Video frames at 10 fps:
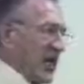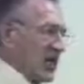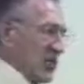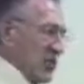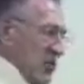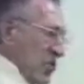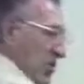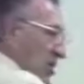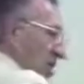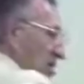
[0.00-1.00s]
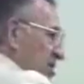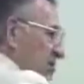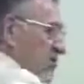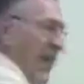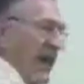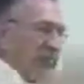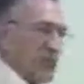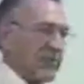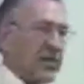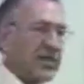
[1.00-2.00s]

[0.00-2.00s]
until the Word of God can back through.